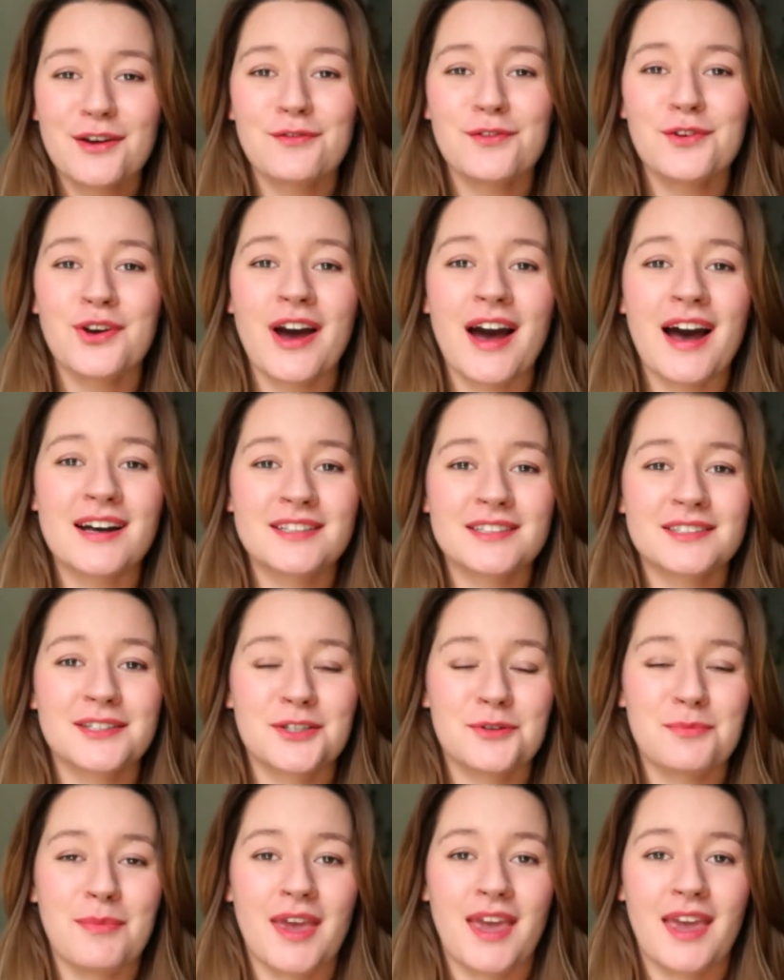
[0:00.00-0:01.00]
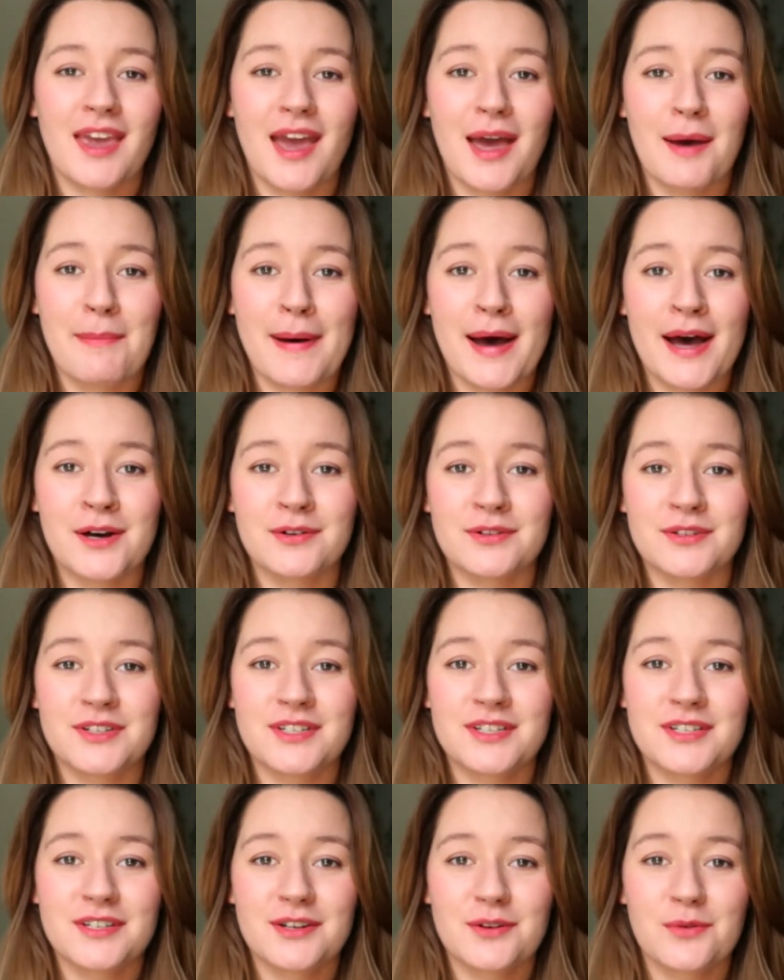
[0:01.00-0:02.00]
of you asked me
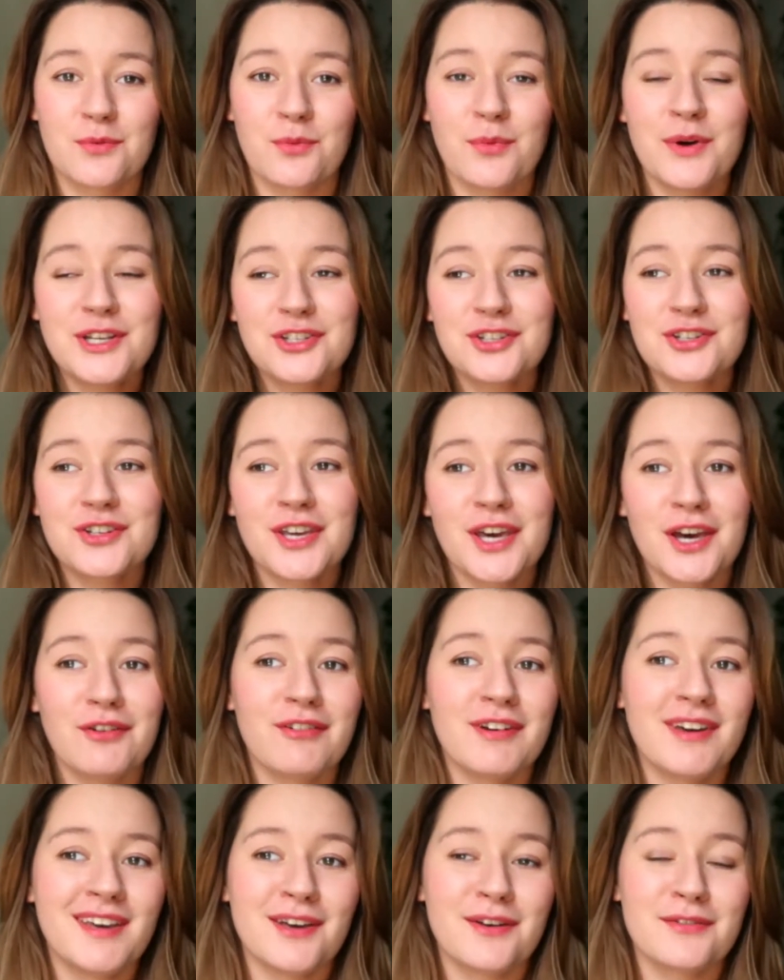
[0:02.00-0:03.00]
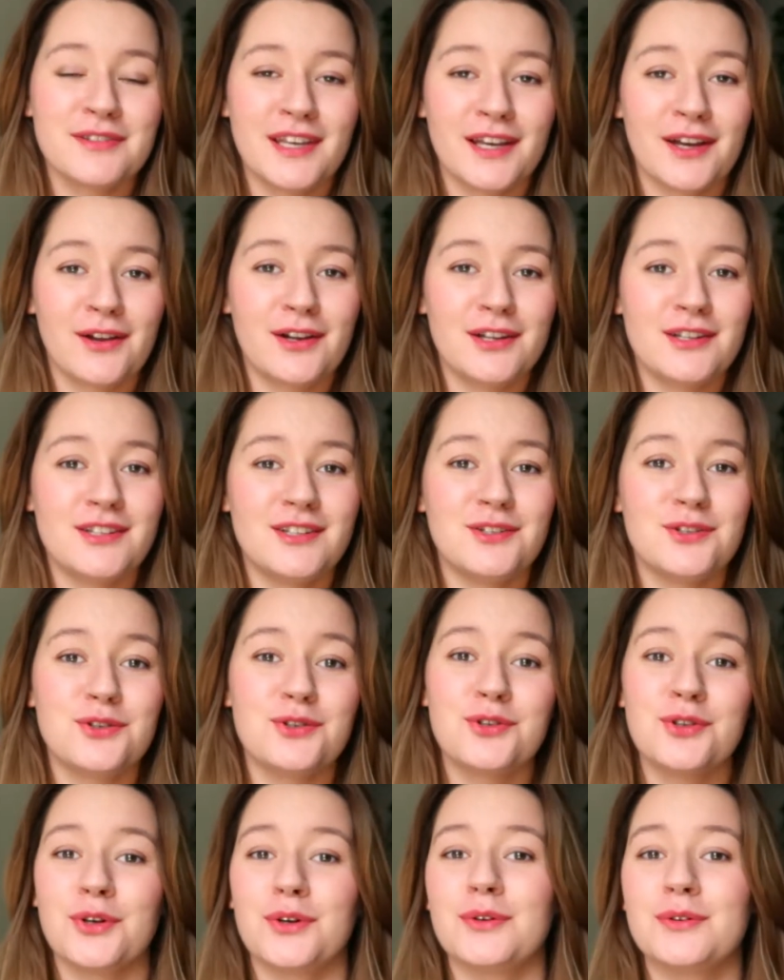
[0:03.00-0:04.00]
about which career of psychology to
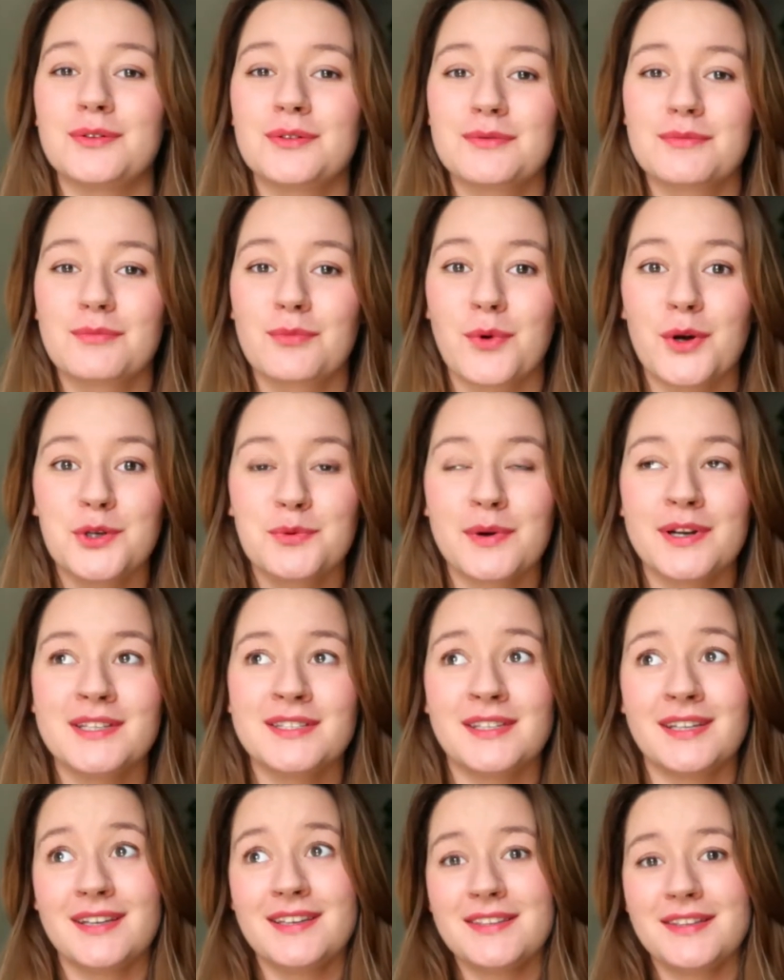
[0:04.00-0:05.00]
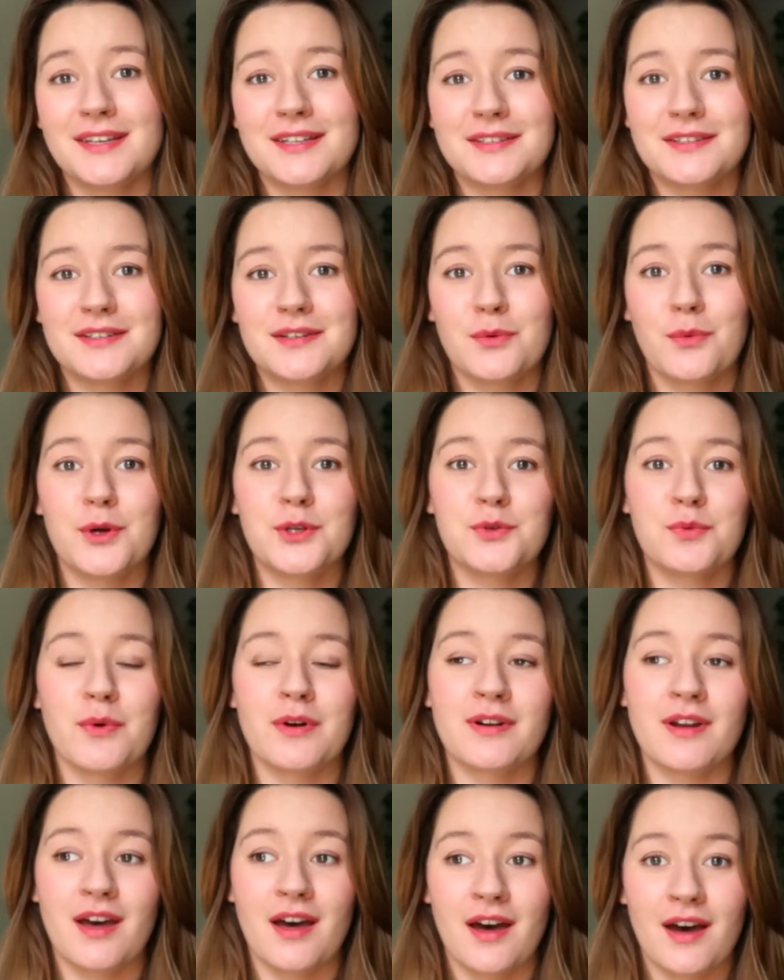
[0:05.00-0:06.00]
choose, which one is the easiest, which
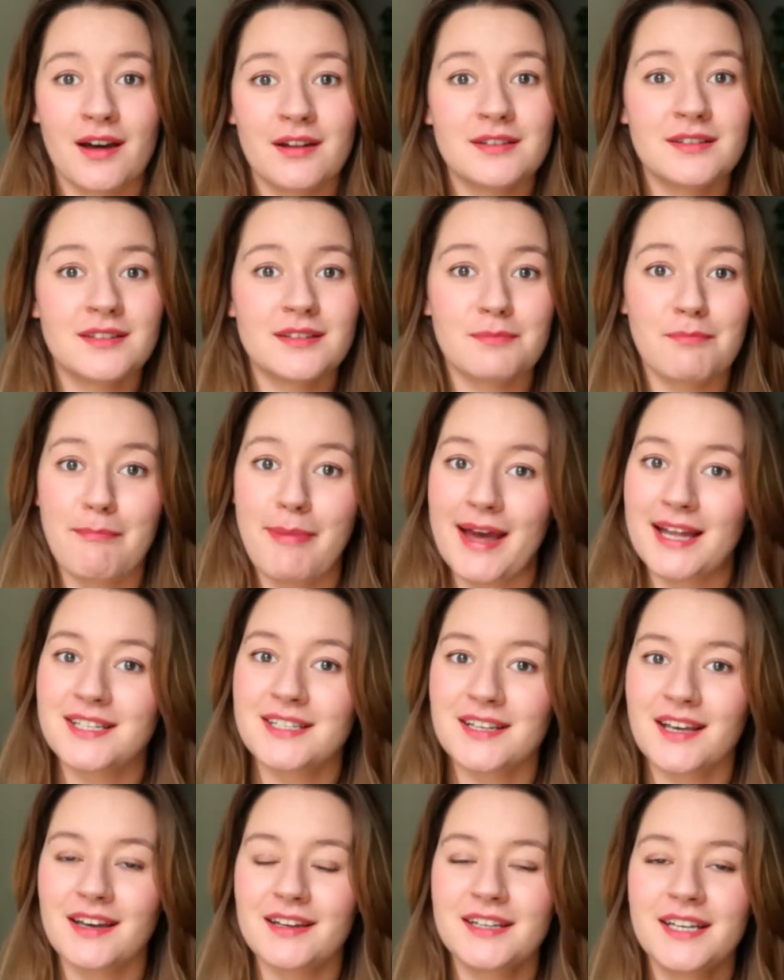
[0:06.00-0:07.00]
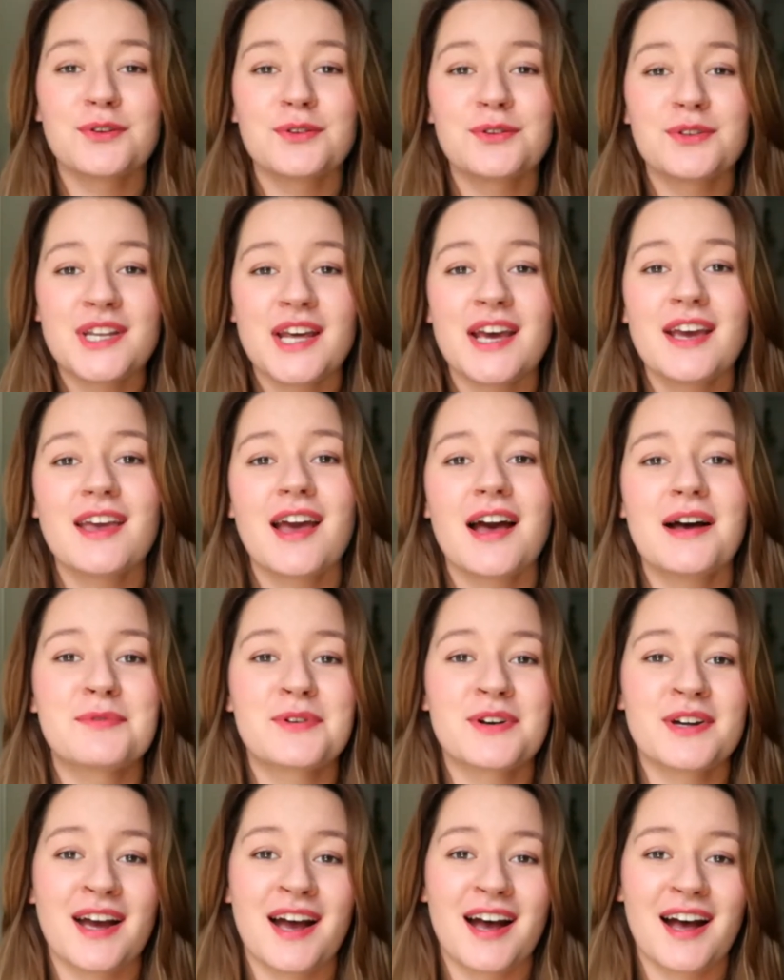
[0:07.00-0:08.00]
one earns better. So today I'm
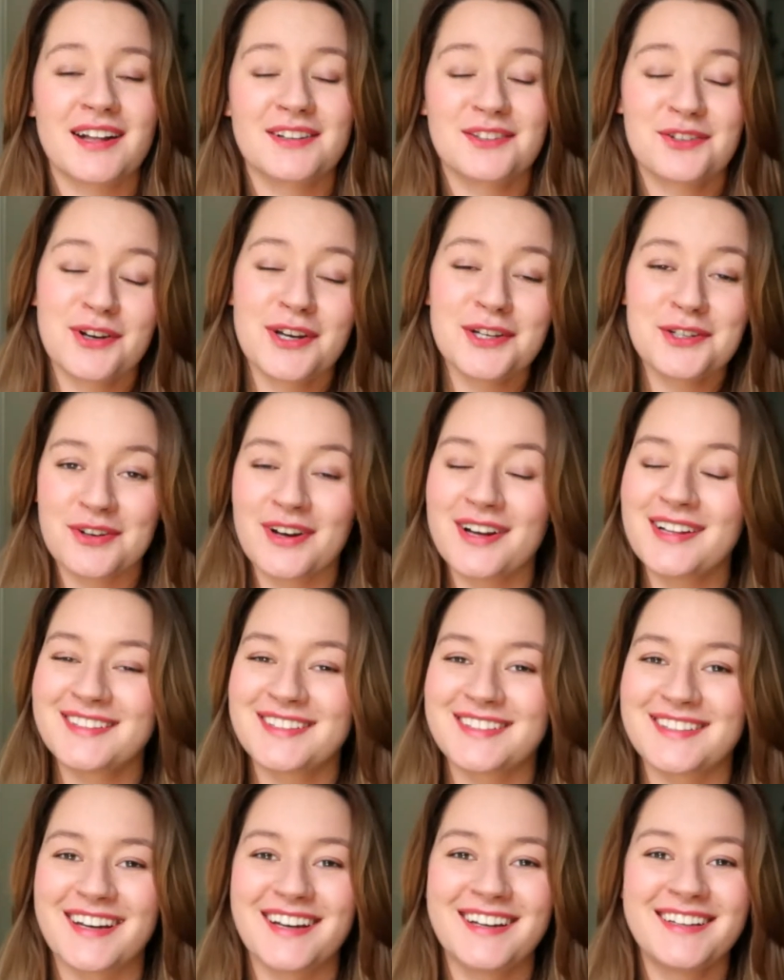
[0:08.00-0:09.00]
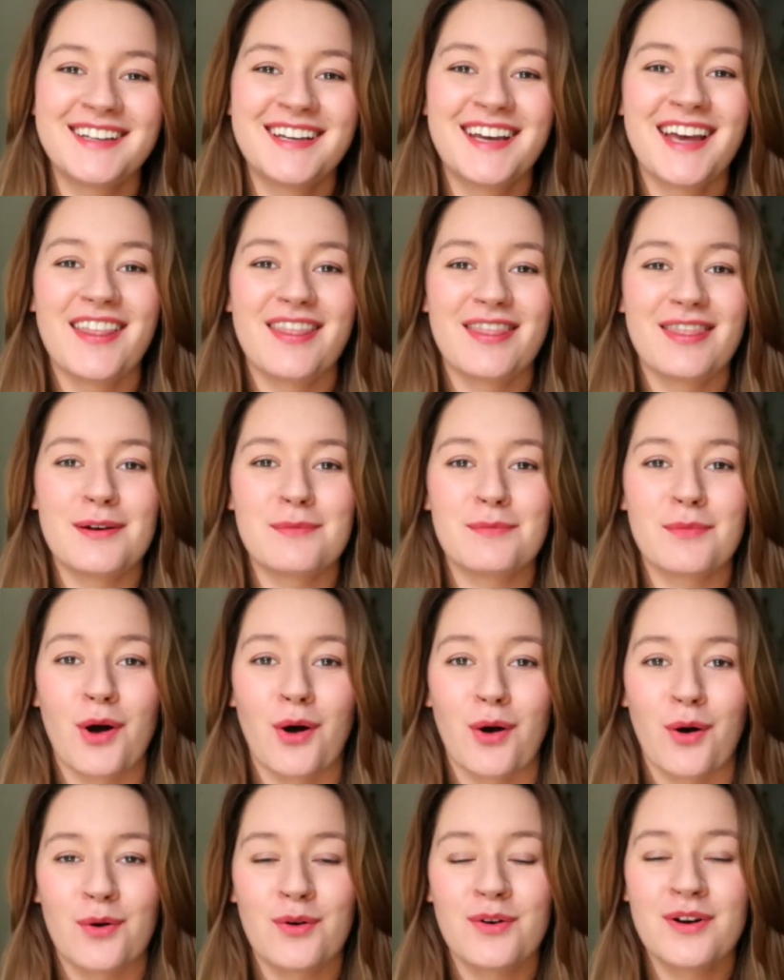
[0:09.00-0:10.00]
gonna try to answer them
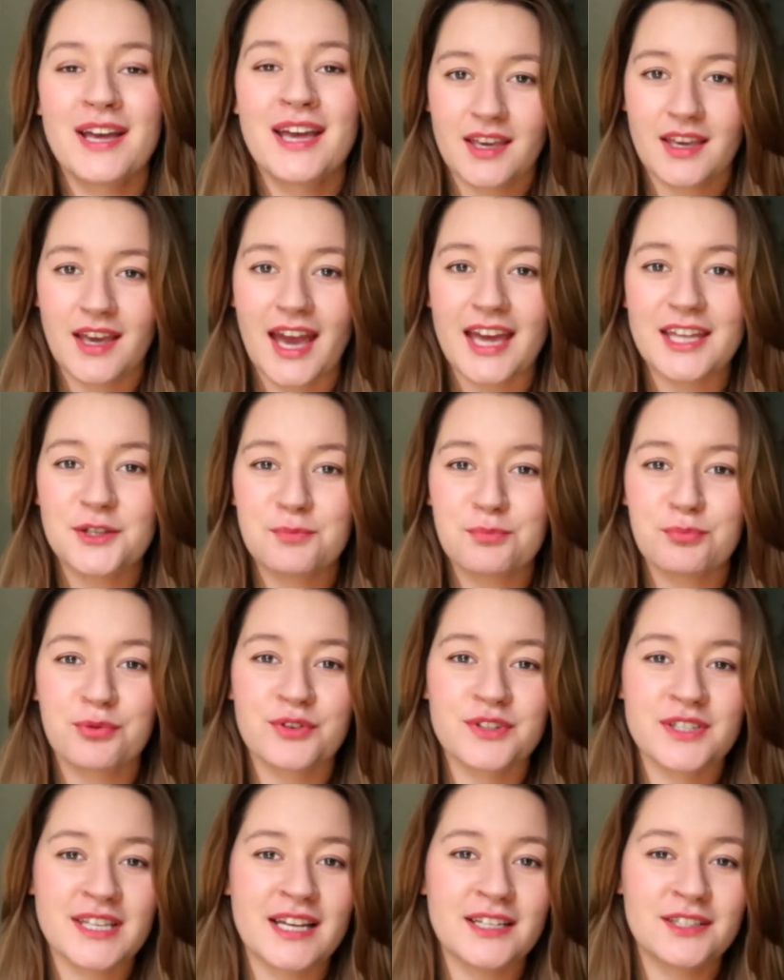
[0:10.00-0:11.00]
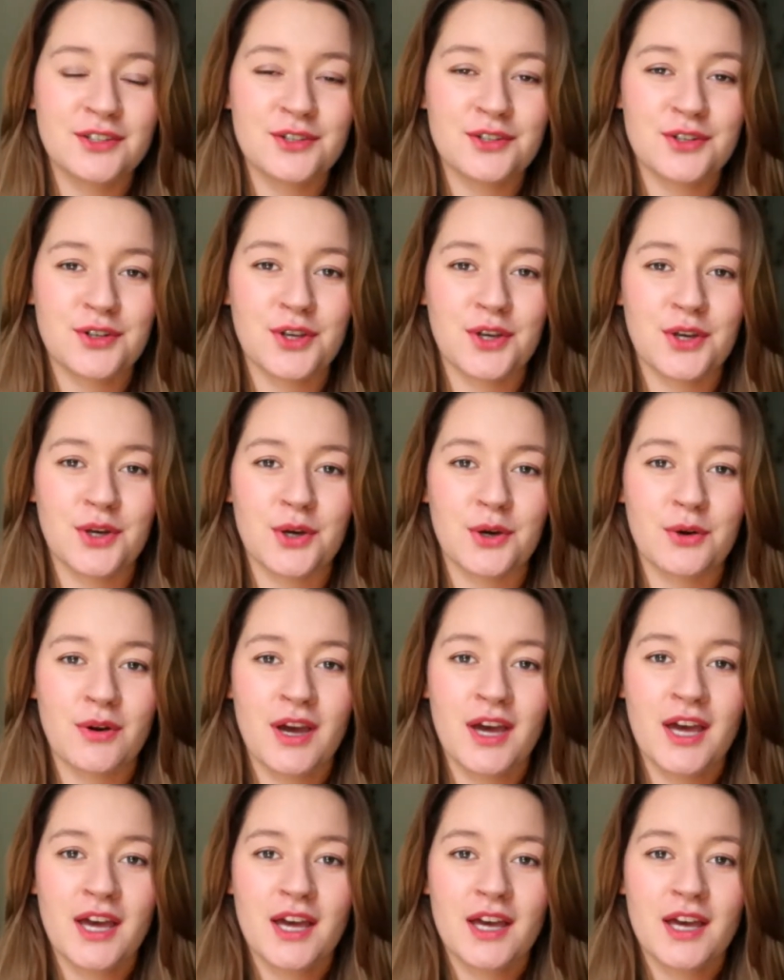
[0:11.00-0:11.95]
all and present to you